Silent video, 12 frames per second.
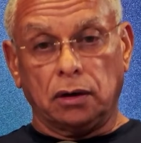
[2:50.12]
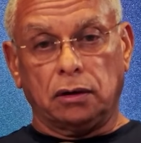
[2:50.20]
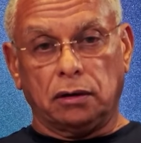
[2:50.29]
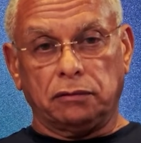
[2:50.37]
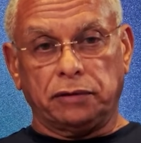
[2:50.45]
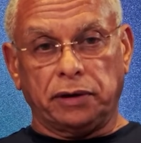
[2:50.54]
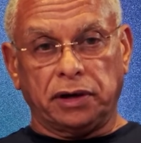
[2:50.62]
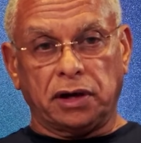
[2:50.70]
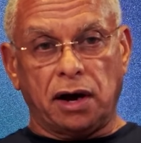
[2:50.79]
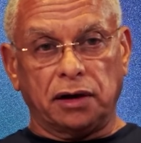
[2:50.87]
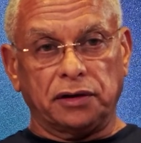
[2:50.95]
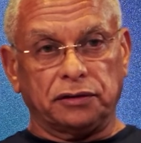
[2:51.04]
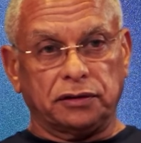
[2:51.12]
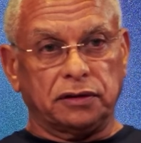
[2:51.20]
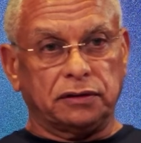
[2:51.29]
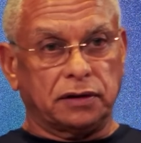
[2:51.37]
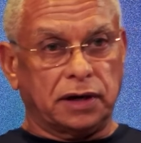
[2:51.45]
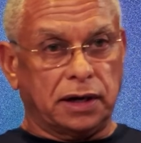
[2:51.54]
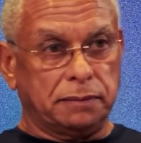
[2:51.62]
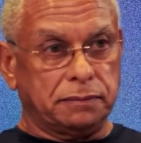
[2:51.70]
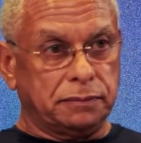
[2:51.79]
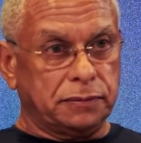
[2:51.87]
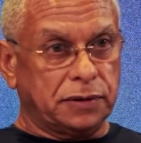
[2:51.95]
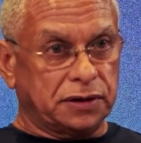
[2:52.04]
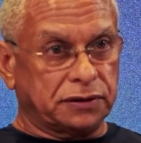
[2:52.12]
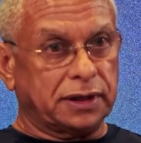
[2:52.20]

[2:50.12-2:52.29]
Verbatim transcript: Oh, very cognizant. Yes,